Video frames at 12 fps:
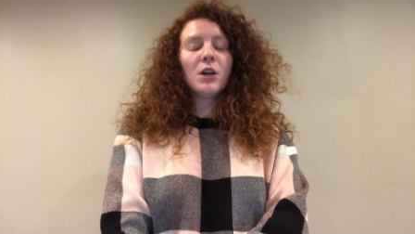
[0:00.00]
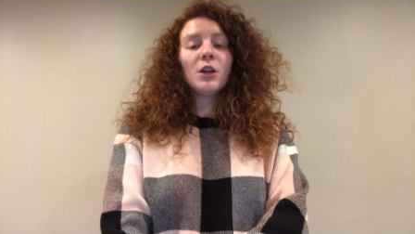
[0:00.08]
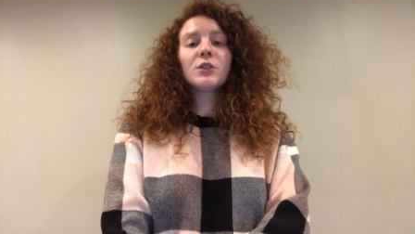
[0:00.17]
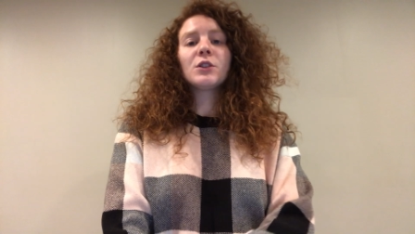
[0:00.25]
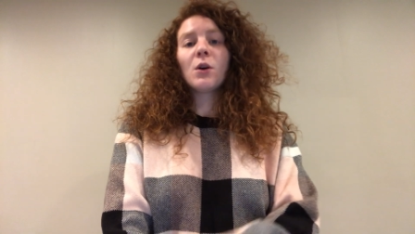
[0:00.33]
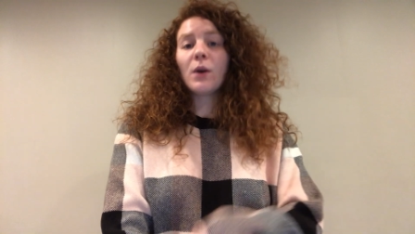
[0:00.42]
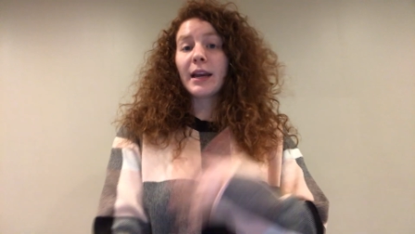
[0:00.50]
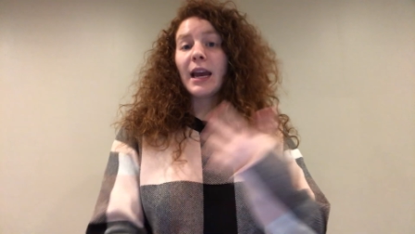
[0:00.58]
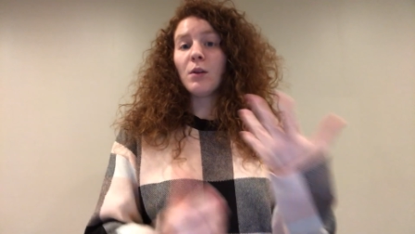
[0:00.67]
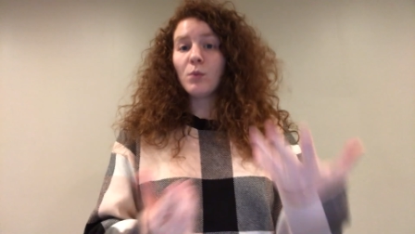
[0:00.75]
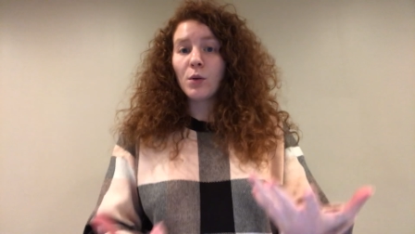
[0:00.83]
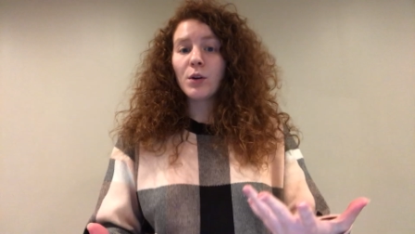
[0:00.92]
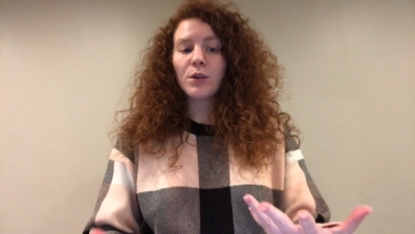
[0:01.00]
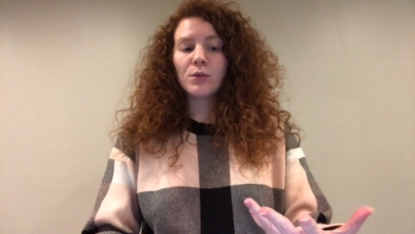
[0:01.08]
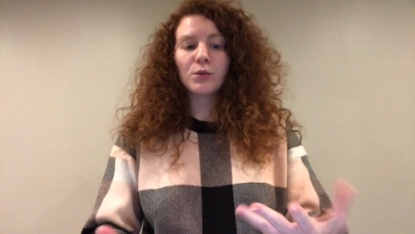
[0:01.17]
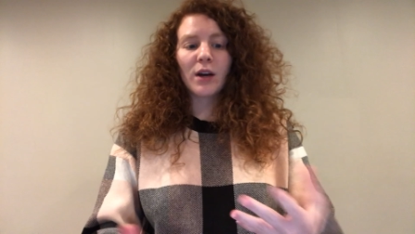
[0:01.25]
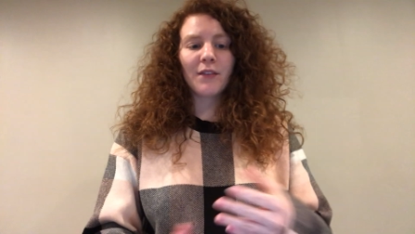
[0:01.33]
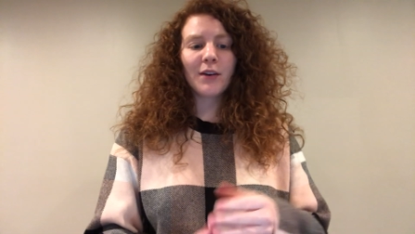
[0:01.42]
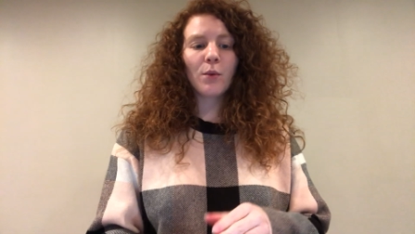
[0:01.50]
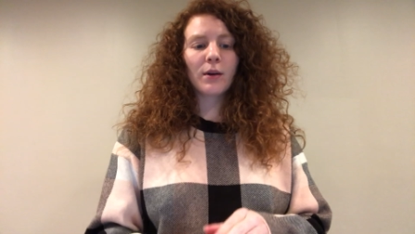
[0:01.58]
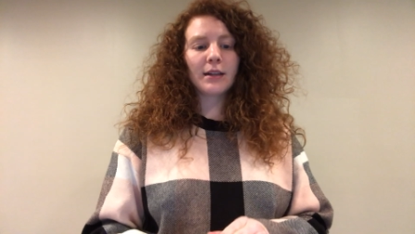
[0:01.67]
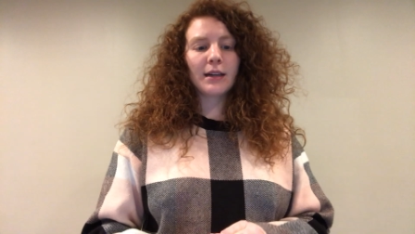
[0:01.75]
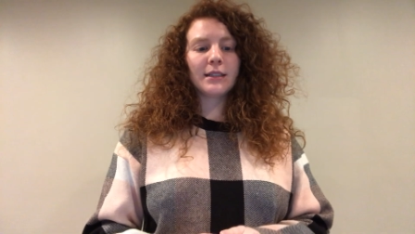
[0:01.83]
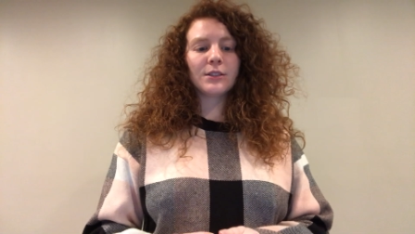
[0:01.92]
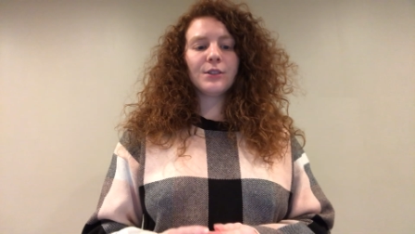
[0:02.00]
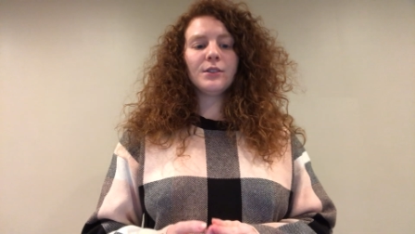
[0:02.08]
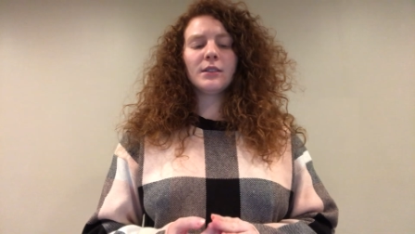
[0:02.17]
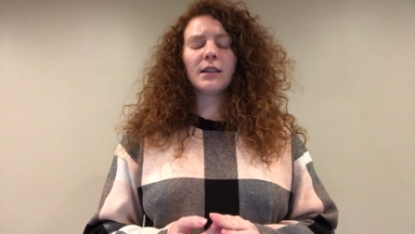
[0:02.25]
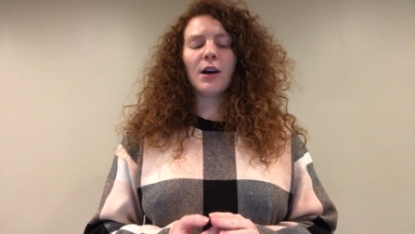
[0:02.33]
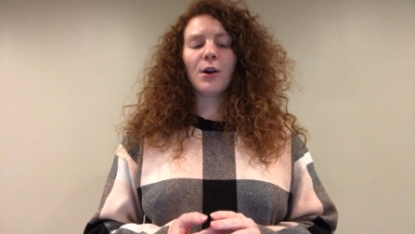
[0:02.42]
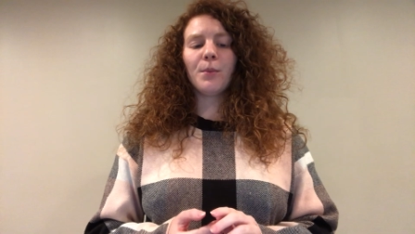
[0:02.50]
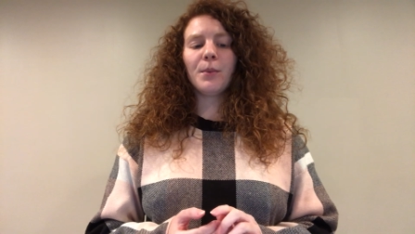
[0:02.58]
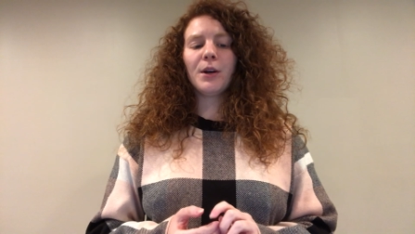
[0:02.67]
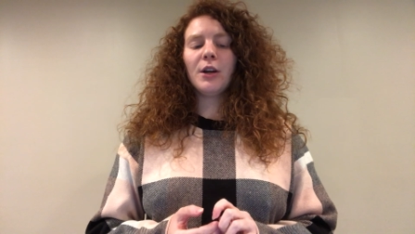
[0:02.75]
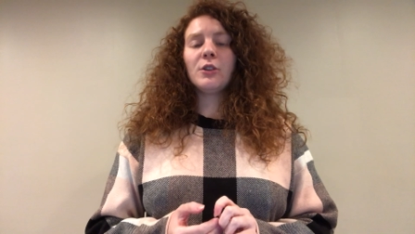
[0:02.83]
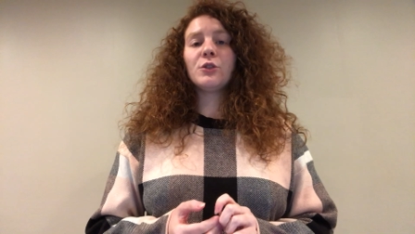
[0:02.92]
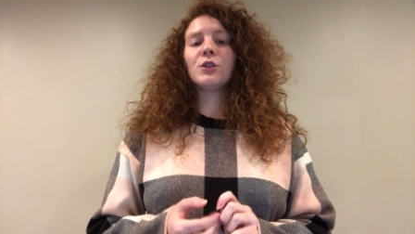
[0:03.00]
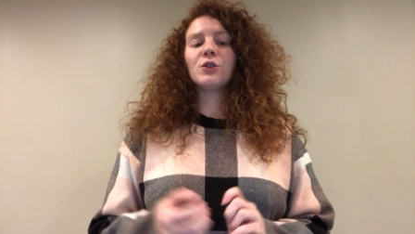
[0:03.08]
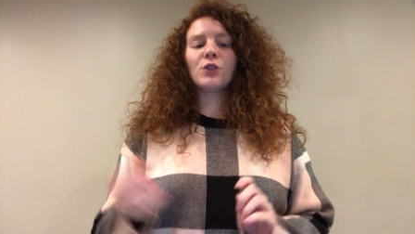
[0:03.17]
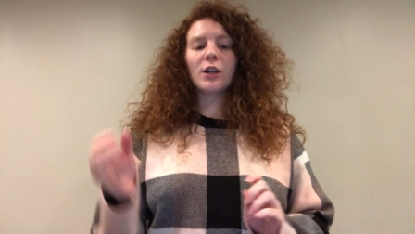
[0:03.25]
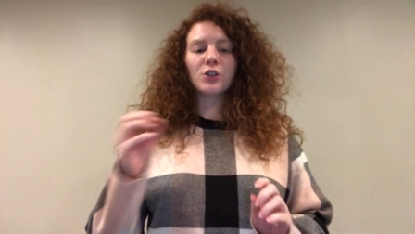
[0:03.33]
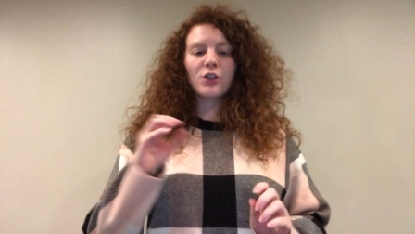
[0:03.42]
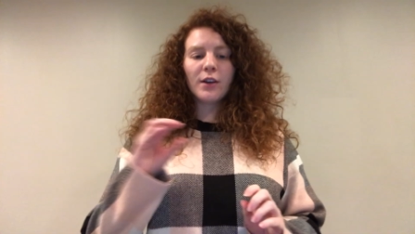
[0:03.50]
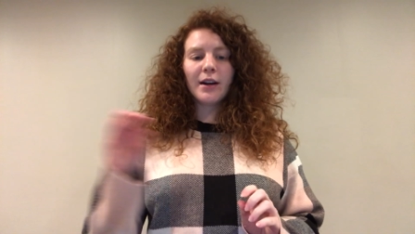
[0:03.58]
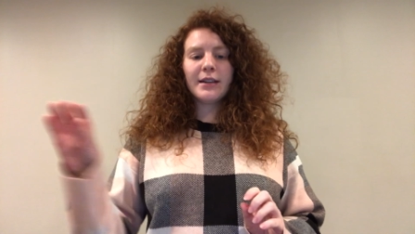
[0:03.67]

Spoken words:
So again, we'll use graphic organizers to help students structure their